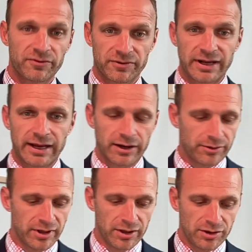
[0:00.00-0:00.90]
for
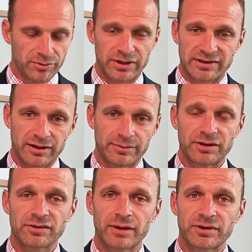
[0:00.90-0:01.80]
now, you want to tell them,
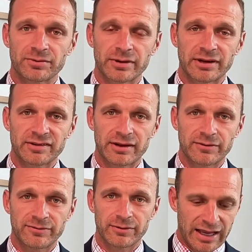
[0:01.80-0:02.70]
"Here's how much we're going to
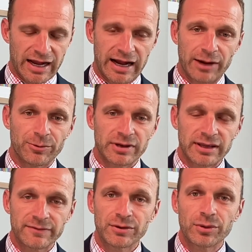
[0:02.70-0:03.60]
settle for. I will
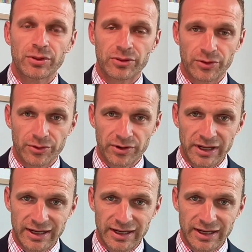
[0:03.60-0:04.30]
give you 30